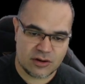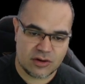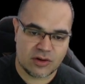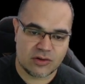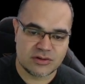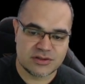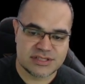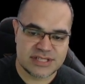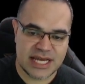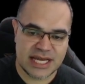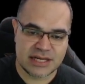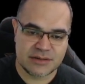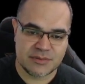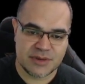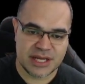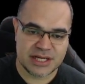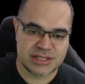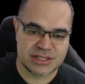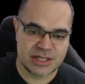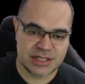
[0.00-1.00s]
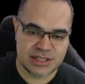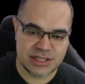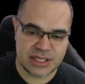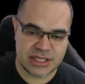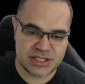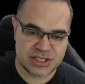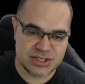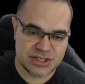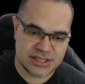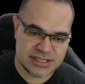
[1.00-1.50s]
ult animation
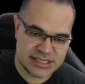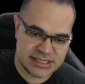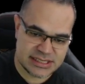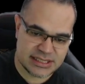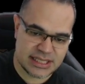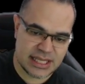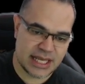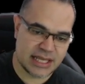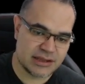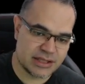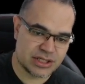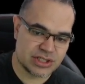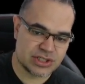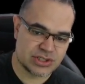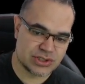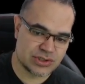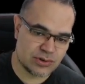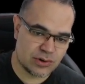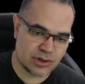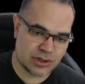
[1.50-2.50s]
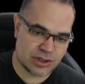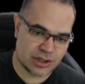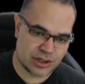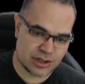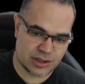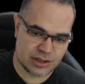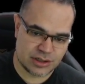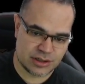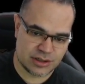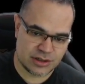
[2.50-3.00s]
is just slightly
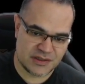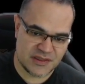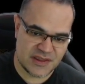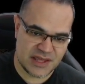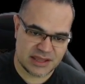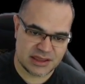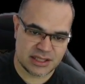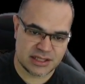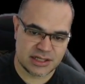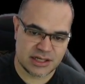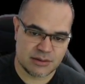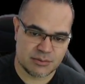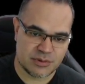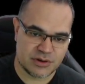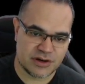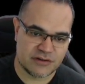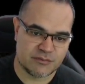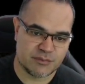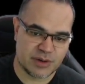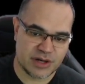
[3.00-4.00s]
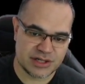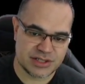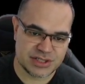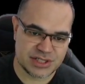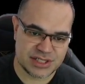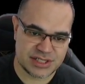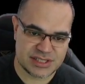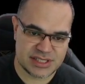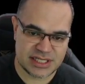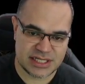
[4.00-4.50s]
shorter than the number of
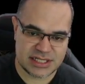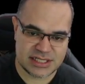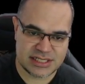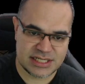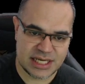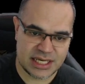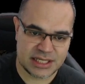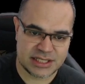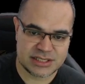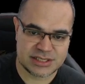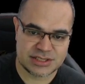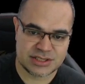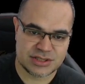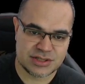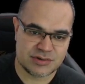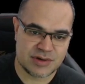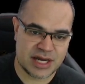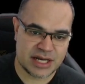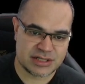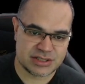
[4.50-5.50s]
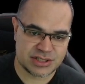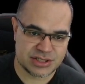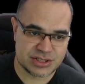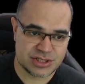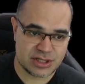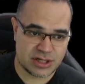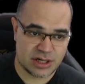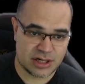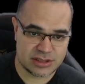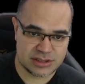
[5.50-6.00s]
punches that it takes to actually
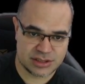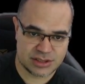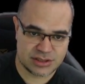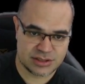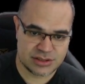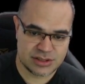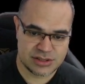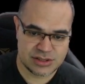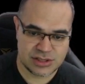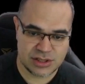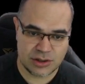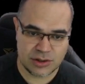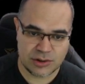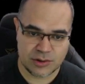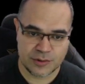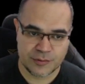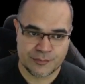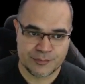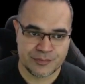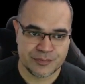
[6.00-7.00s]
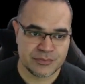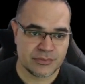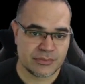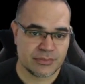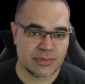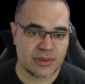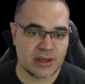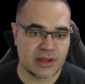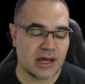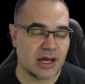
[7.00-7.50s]
charge. So
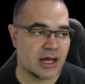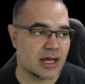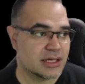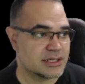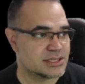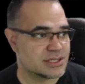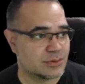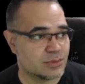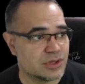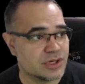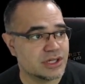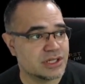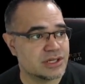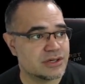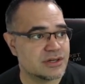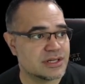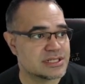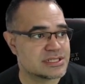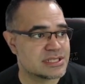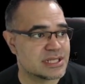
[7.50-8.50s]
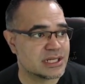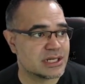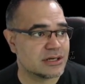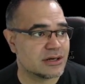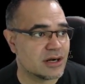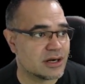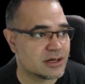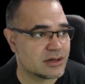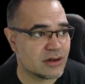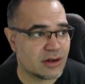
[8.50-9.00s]
some good units that
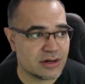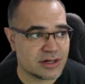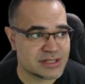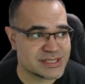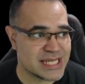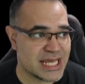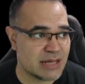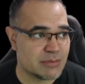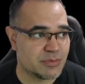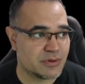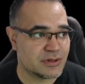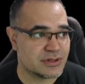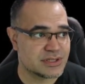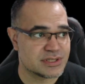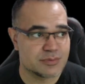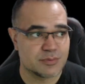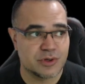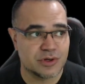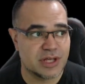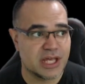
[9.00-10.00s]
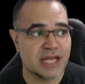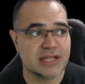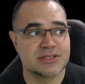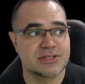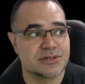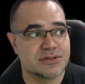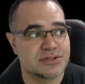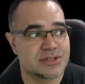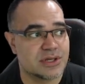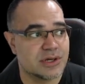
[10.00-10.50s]
are examples.
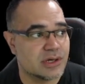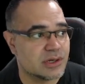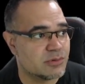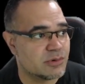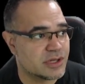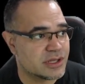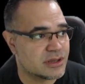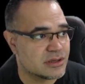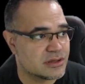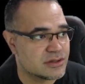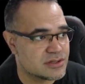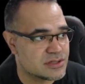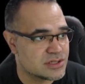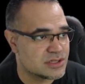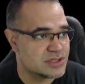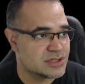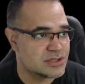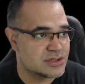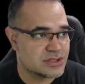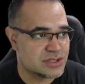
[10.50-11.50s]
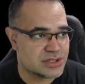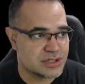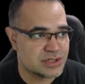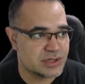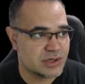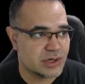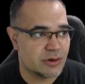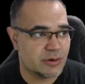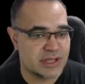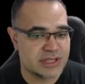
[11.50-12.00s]
Mugetsu's good with to
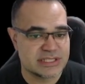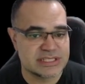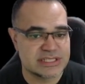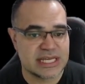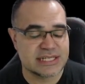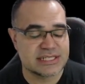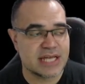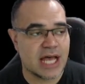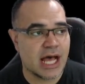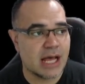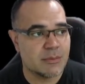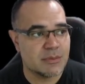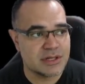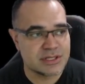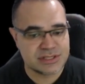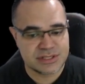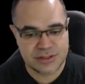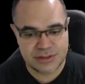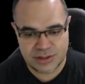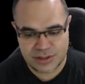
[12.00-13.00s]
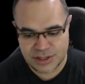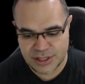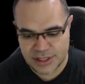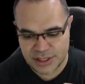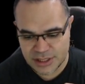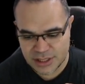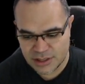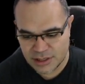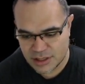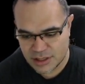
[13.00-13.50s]
do it with. Saitama's good.